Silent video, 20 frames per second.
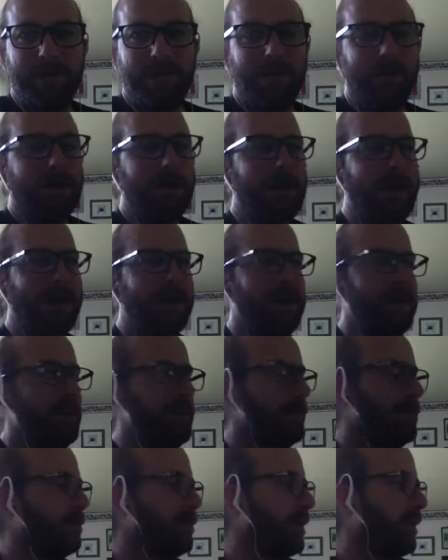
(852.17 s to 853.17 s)
I'll hike
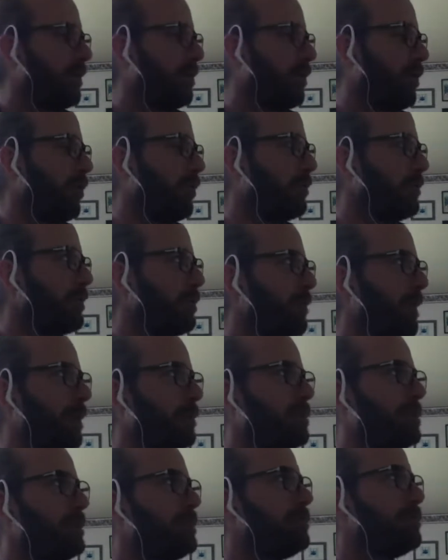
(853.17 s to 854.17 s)
in like over the
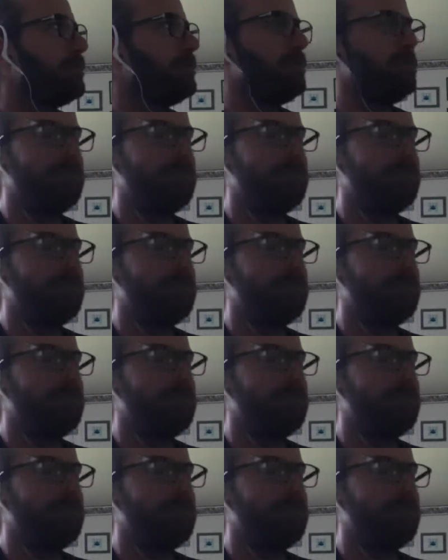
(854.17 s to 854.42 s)
mountain